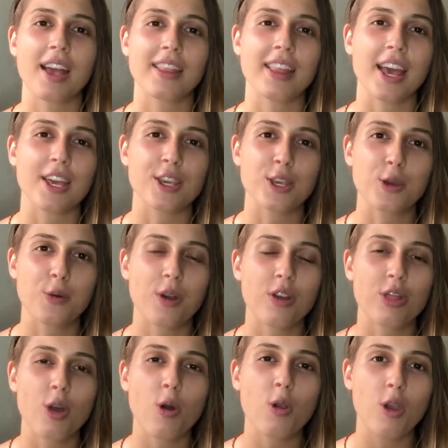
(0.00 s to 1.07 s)
and that you
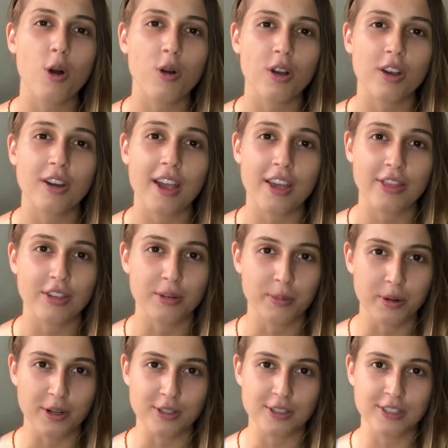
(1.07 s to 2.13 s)
are no longer at their
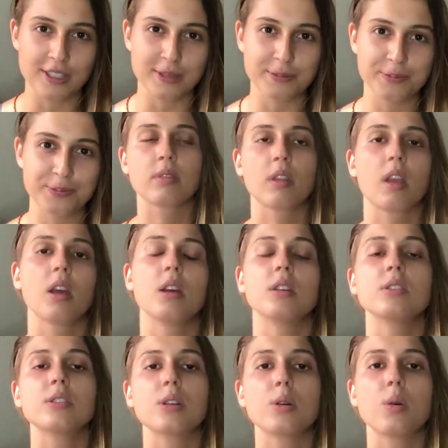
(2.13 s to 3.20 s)
mercy.
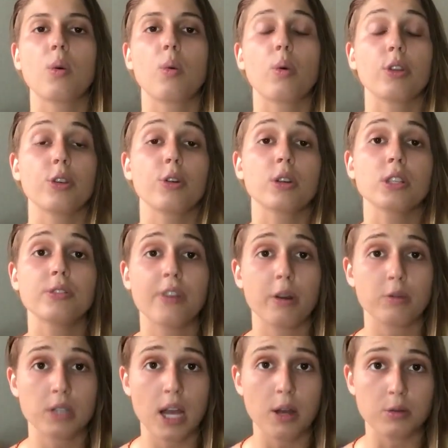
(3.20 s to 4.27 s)
So what yogis
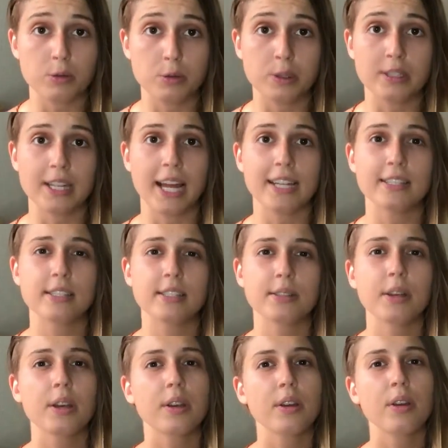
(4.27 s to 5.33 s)
found out was that,
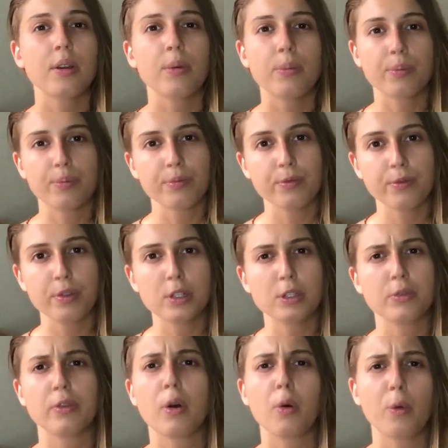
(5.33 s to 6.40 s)

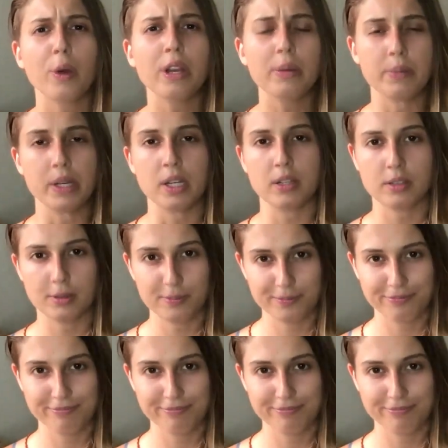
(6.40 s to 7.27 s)
first of all, wait a minute.